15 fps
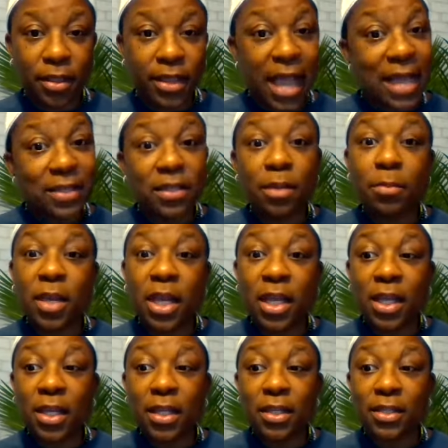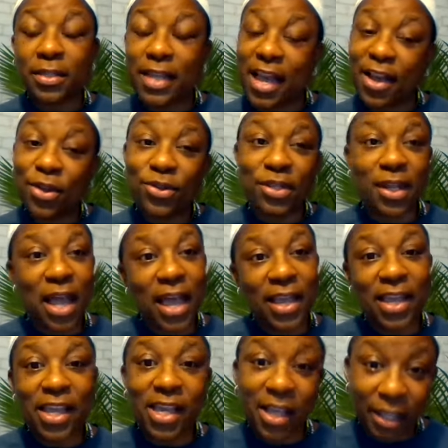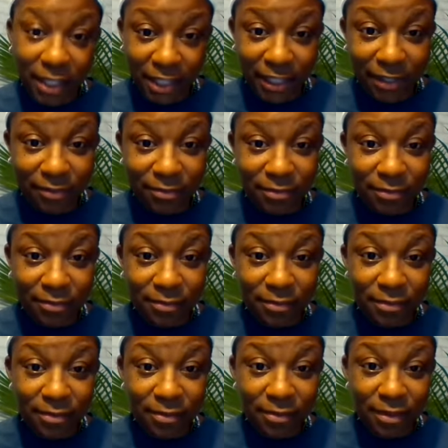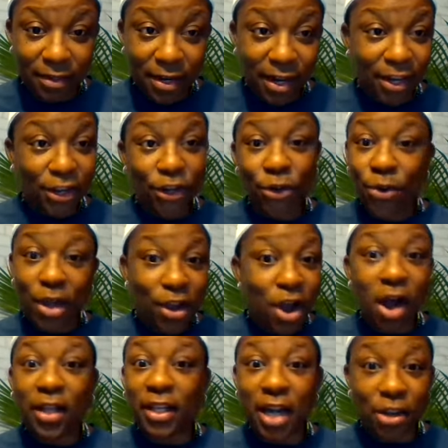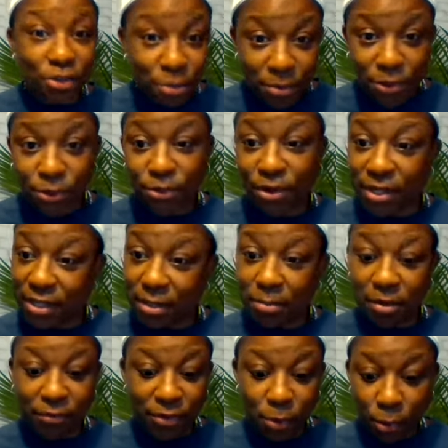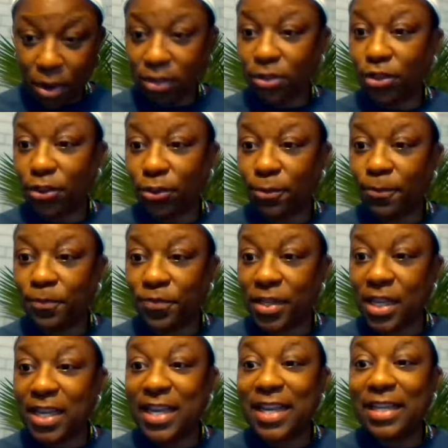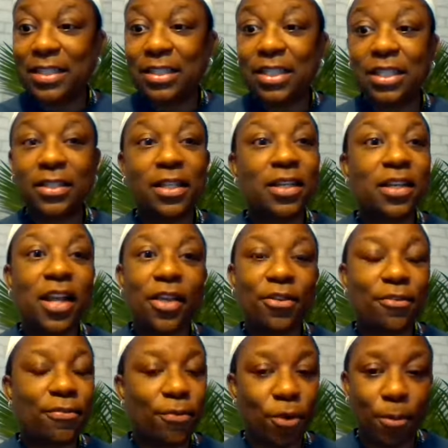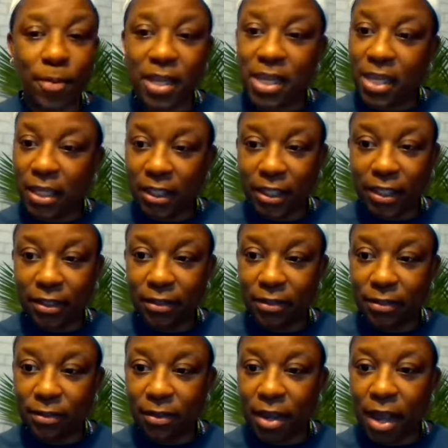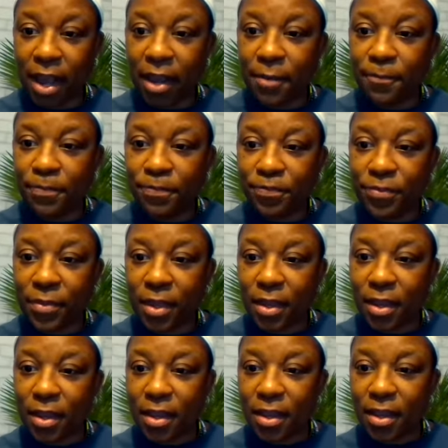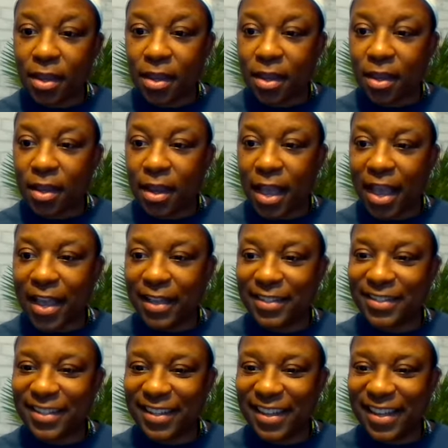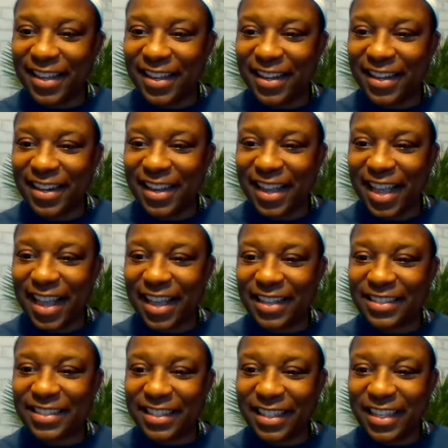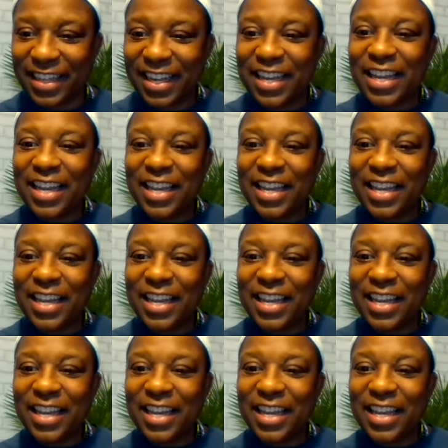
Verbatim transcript: That to me sounds like healing. You can call it entrepreneurism if you want to. It's just another form of healing. Okay? Excellent. Excellent.